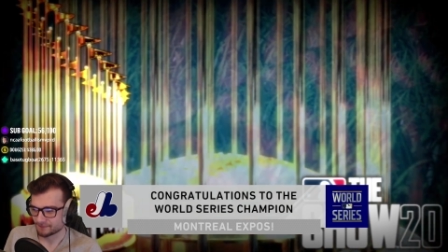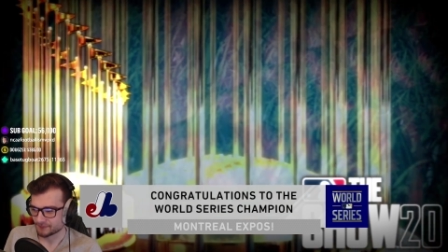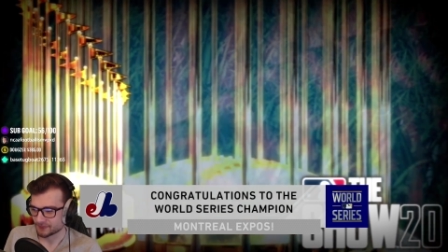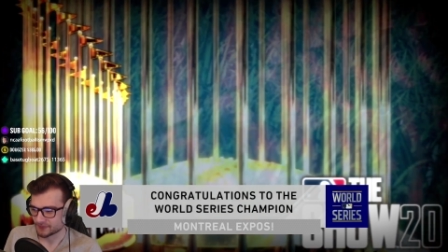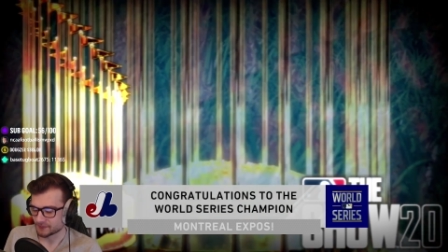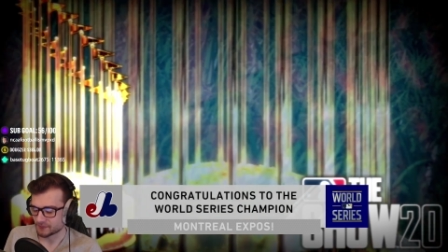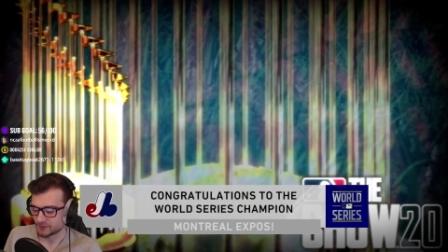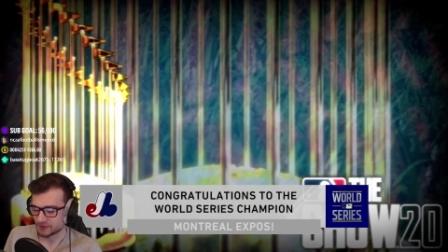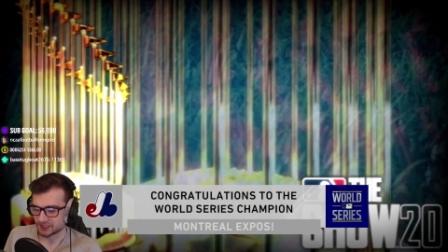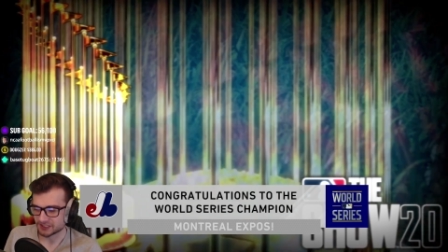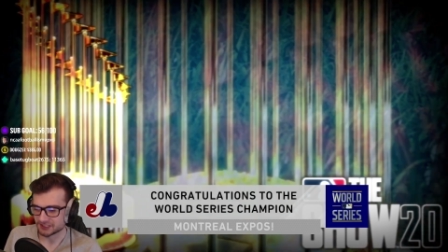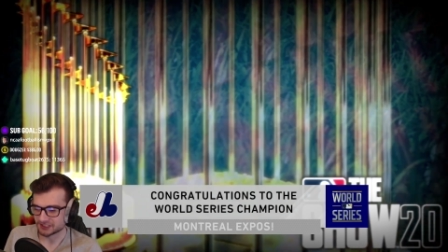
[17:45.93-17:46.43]

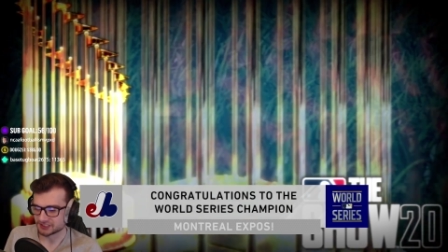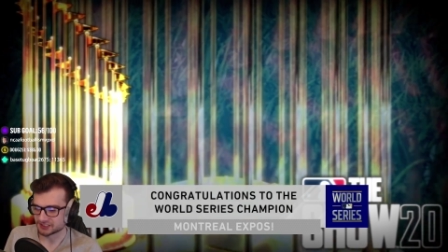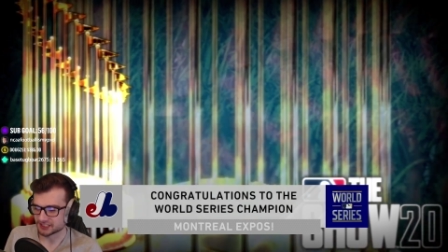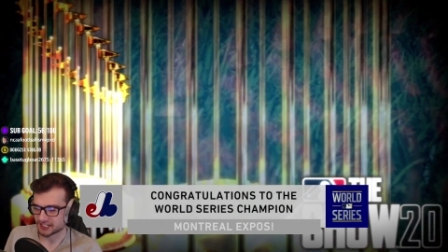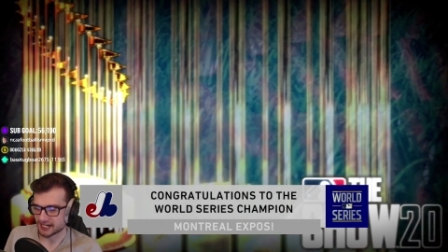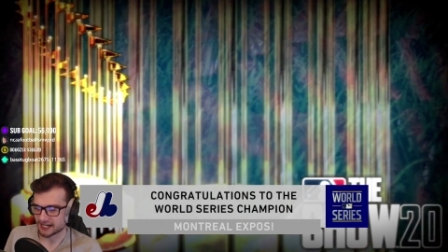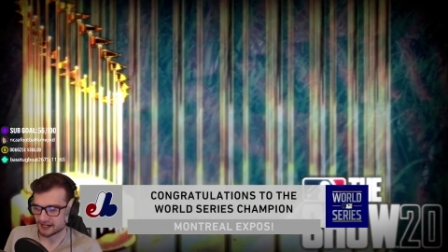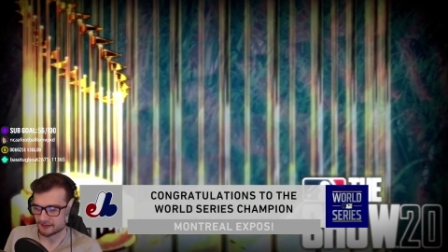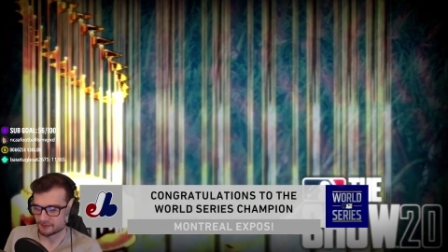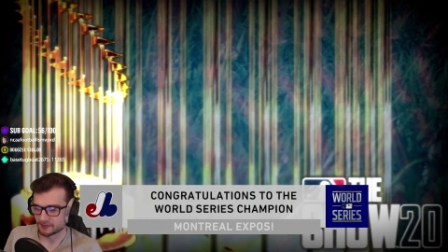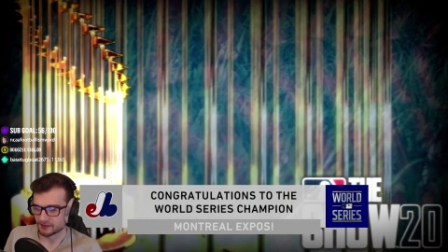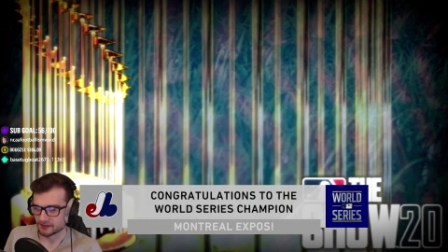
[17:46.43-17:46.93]
And what a
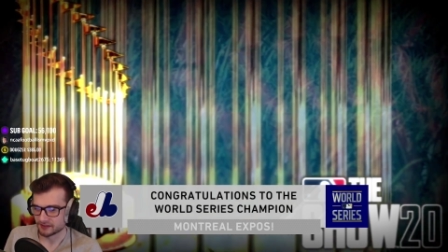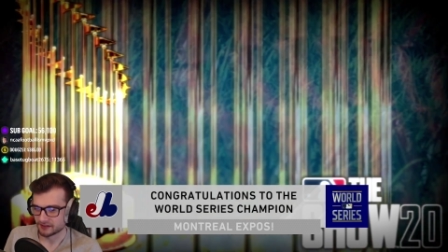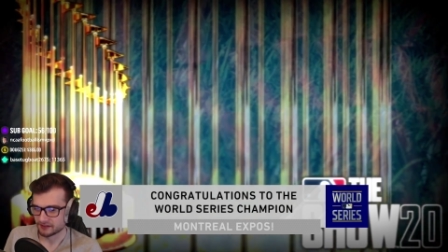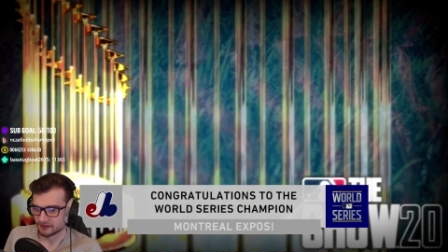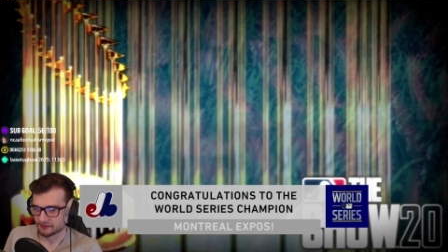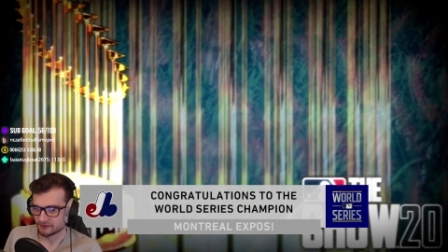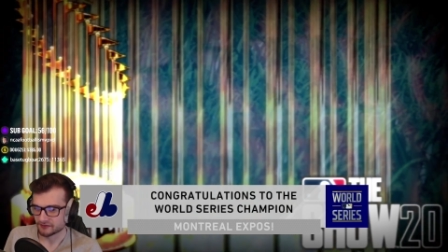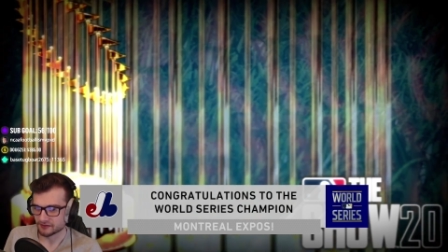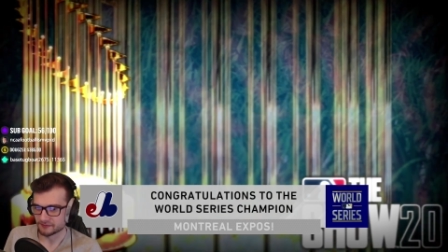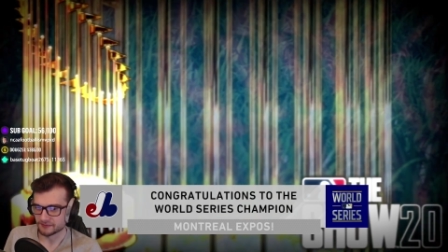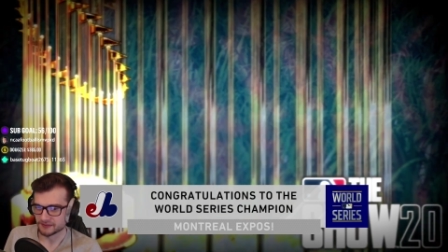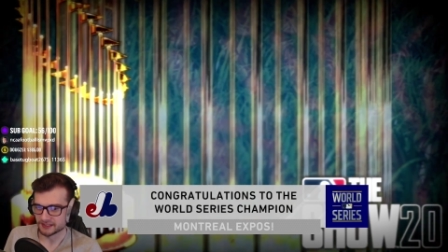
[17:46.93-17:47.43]
job
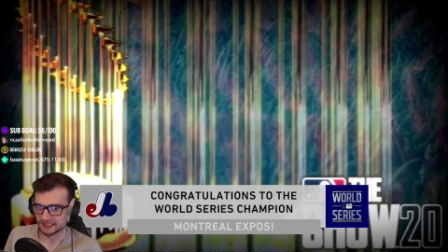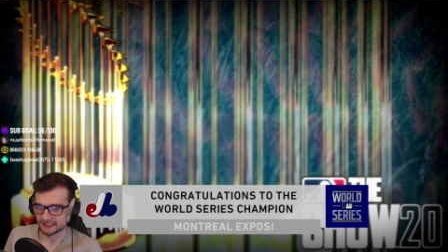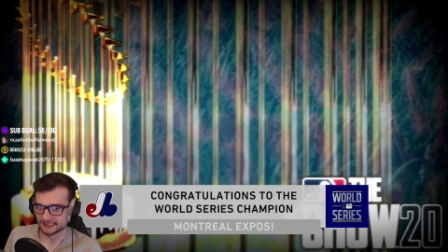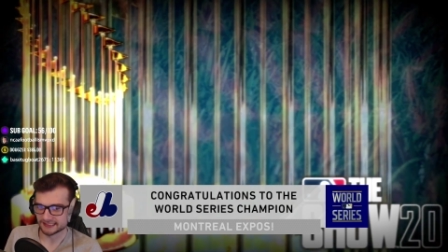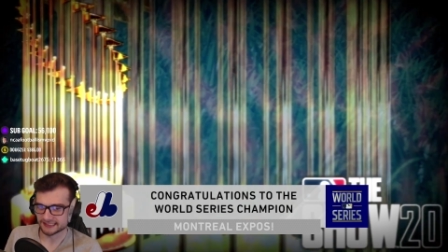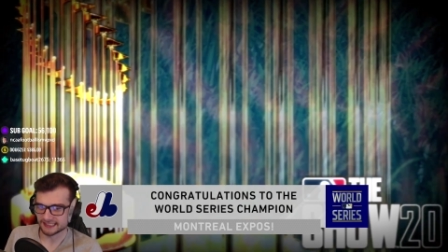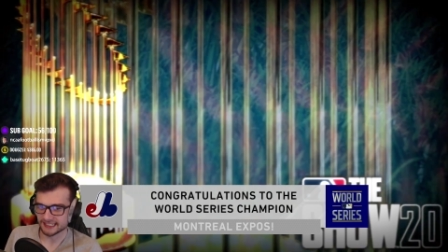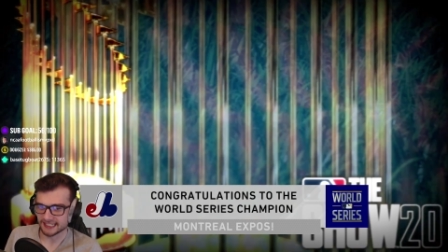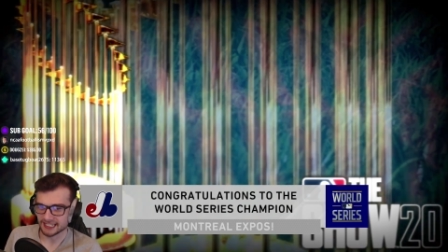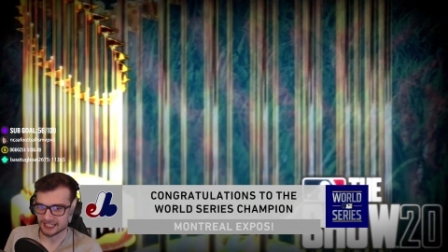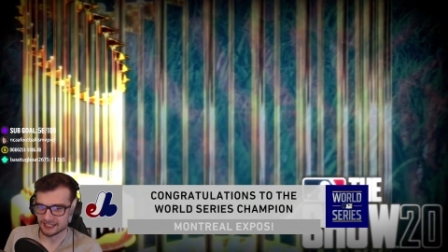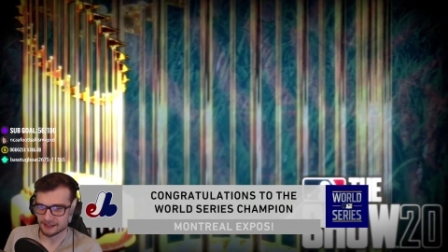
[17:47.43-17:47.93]
from this
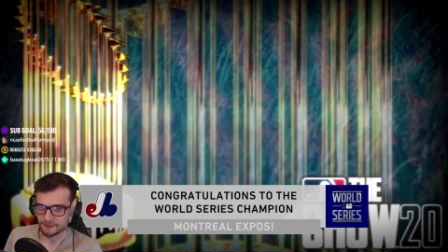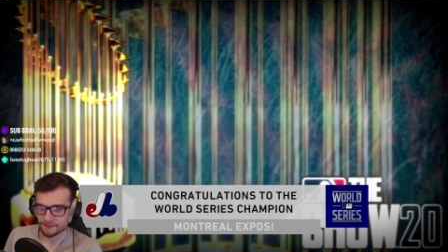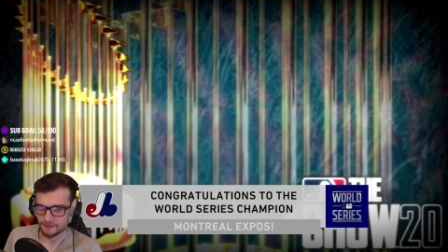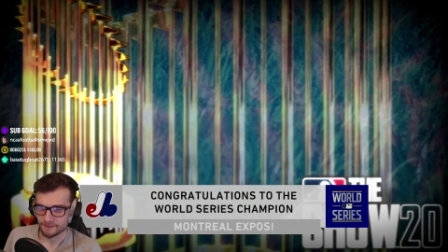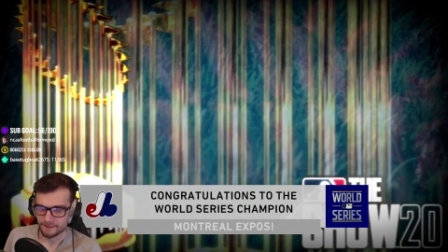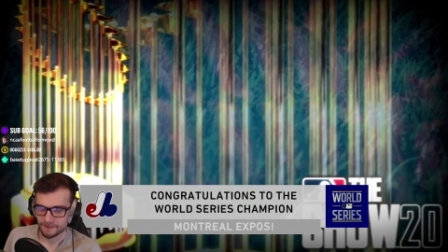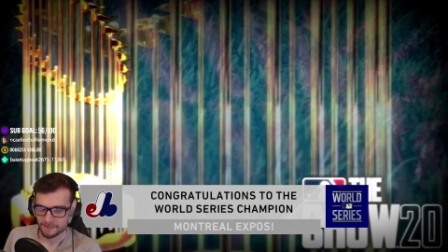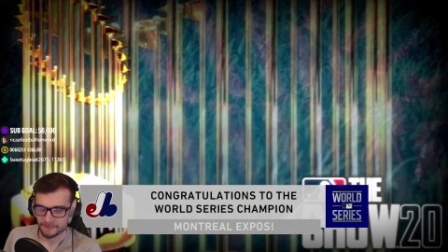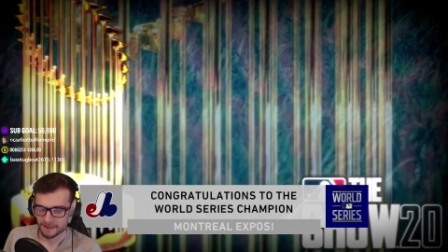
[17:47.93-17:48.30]
team.